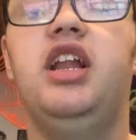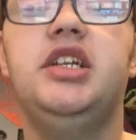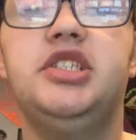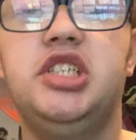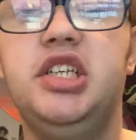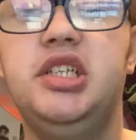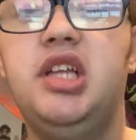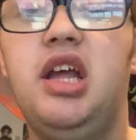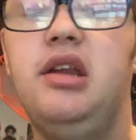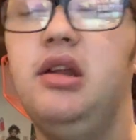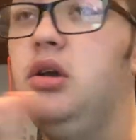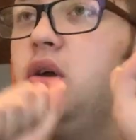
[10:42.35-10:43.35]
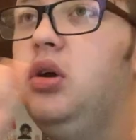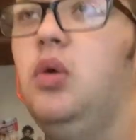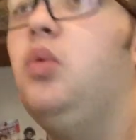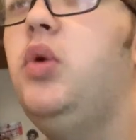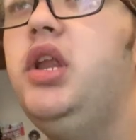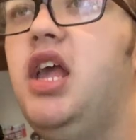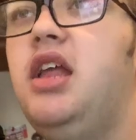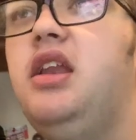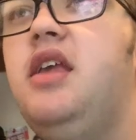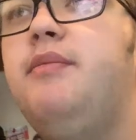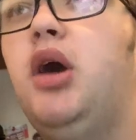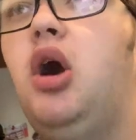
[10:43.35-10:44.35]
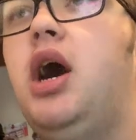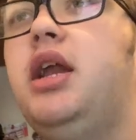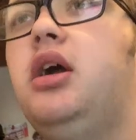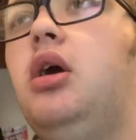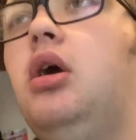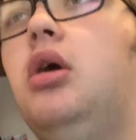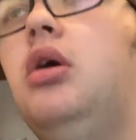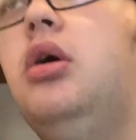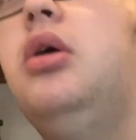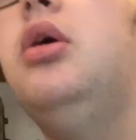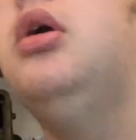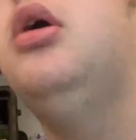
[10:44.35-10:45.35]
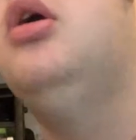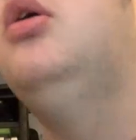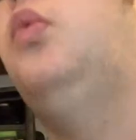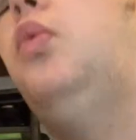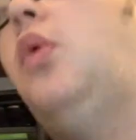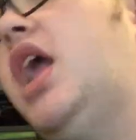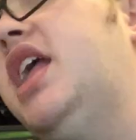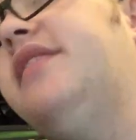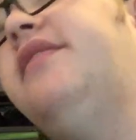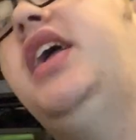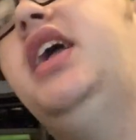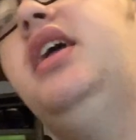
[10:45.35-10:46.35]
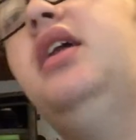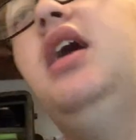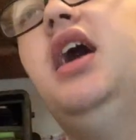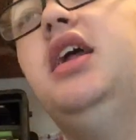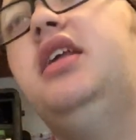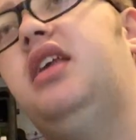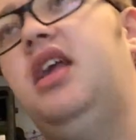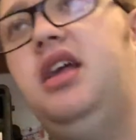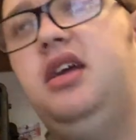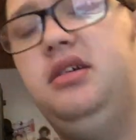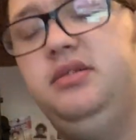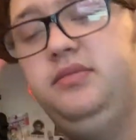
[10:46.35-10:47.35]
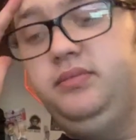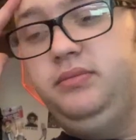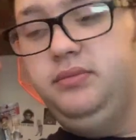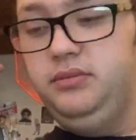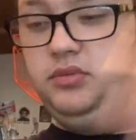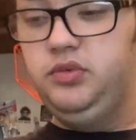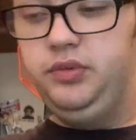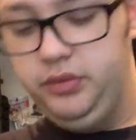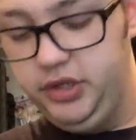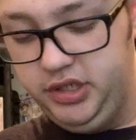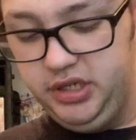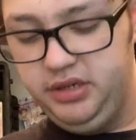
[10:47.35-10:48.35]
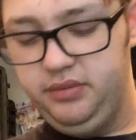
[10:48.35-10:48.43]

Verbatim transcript: that season. We didn't need Paul at all. Raven, I can't. Um, let's